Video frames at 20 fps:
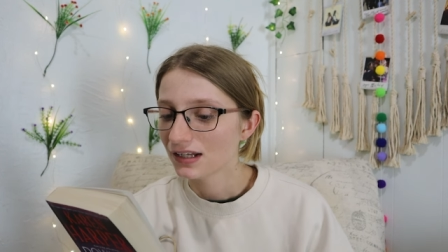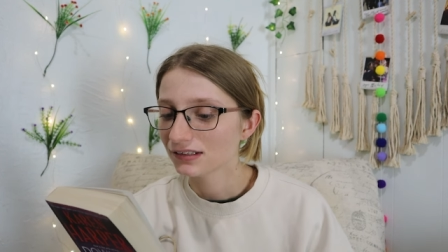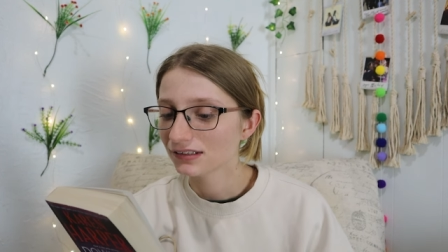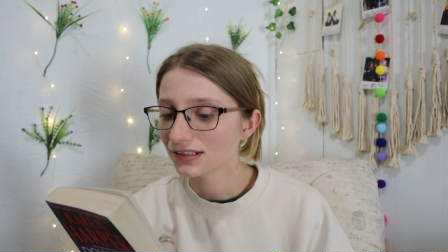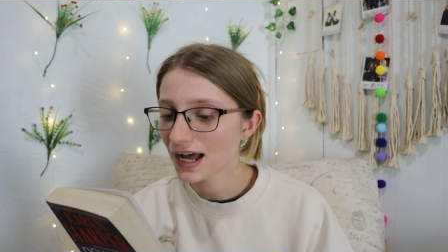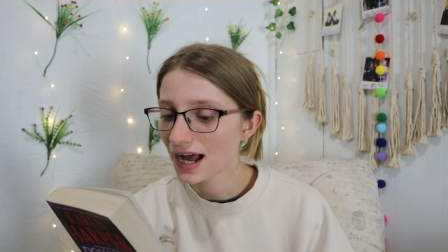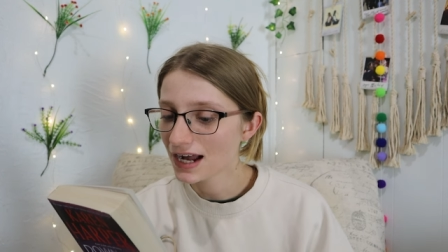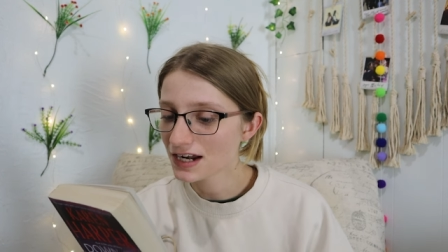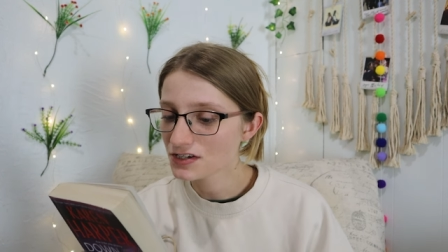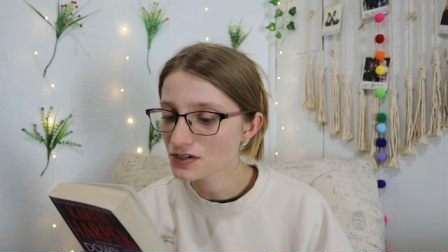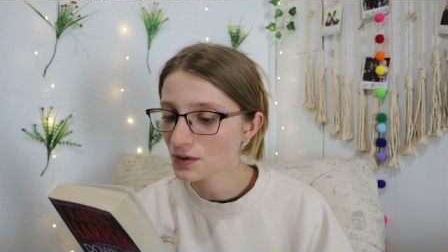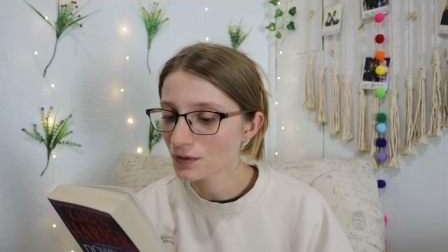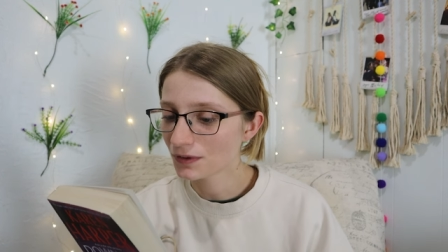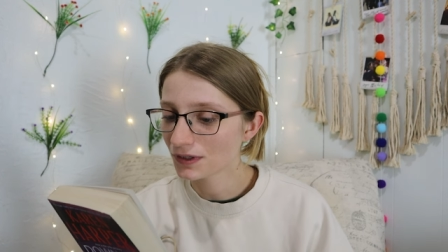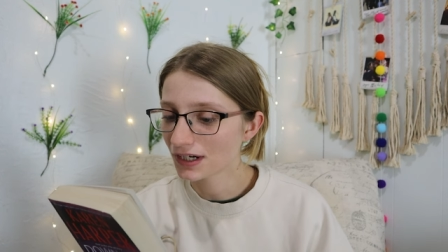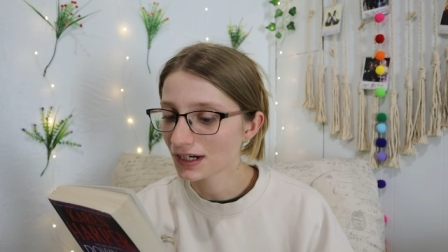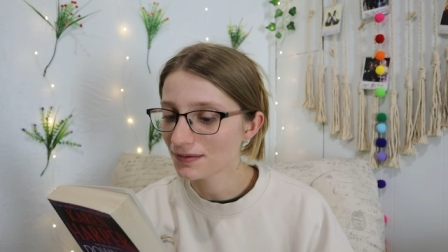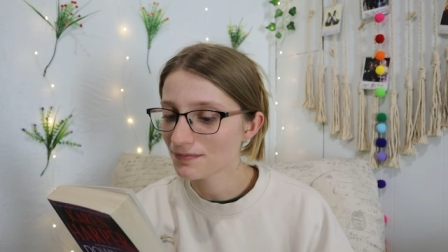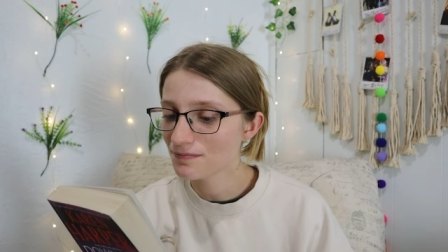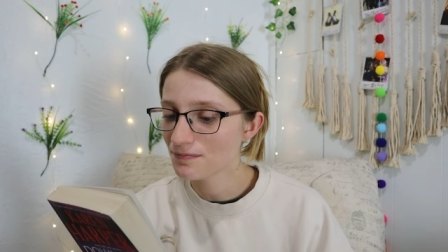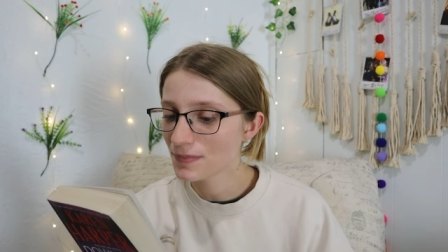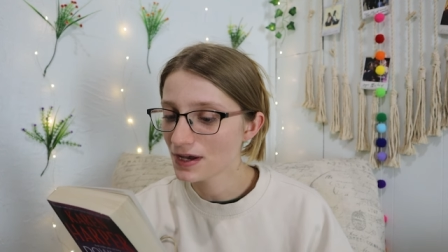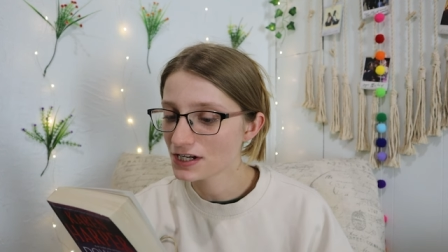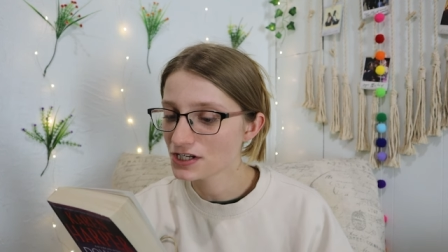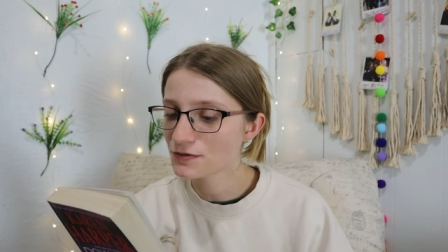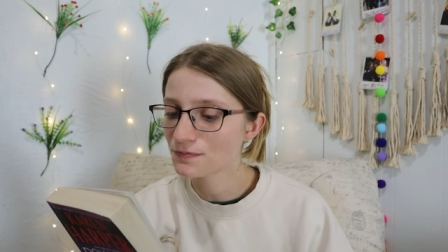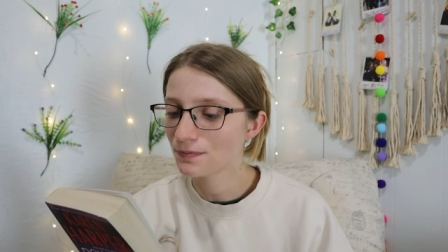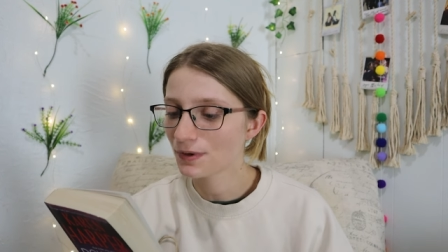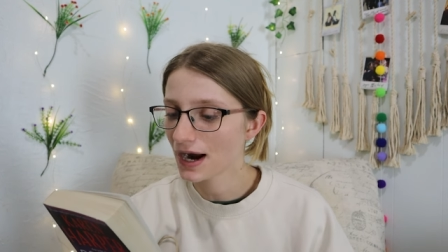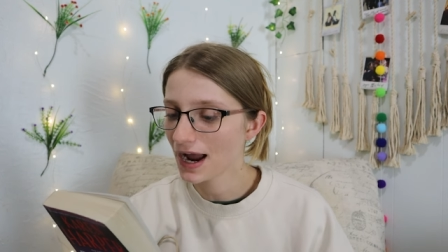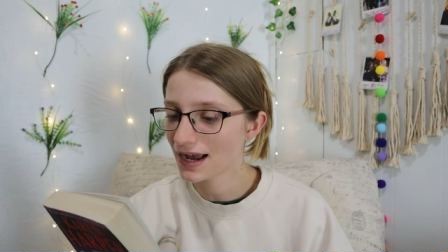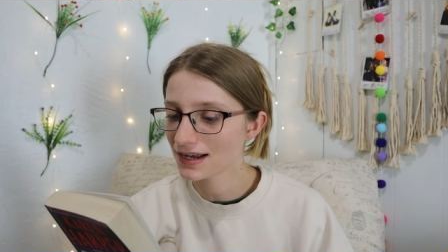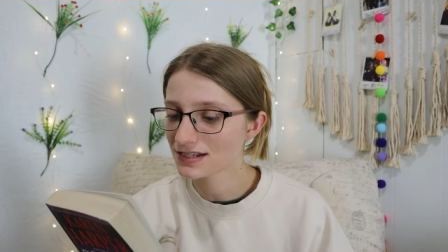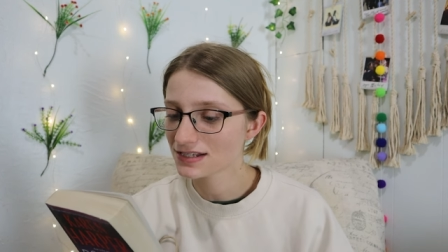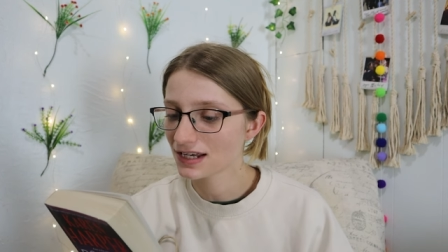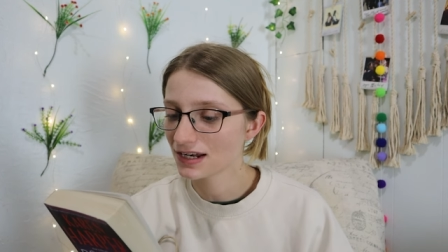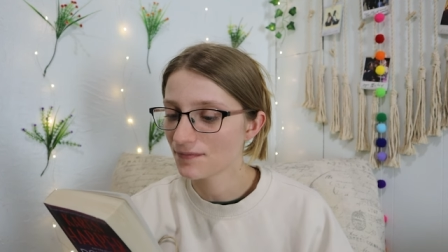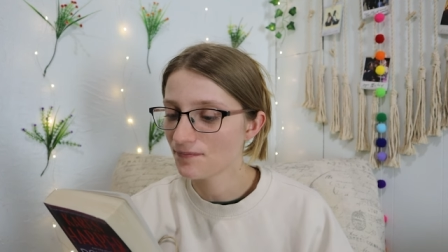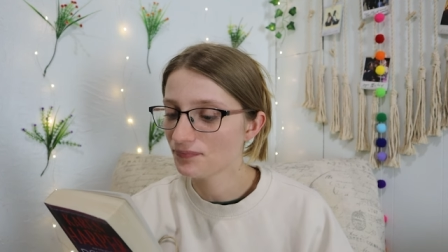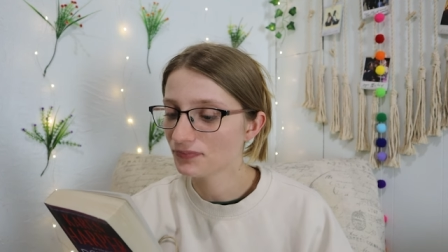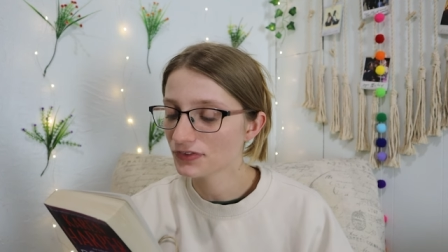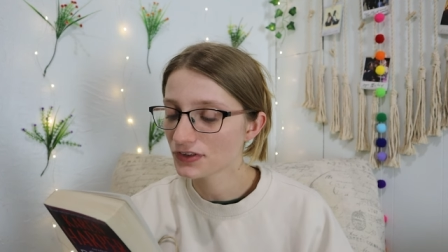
Lodge owner Mitch Braxton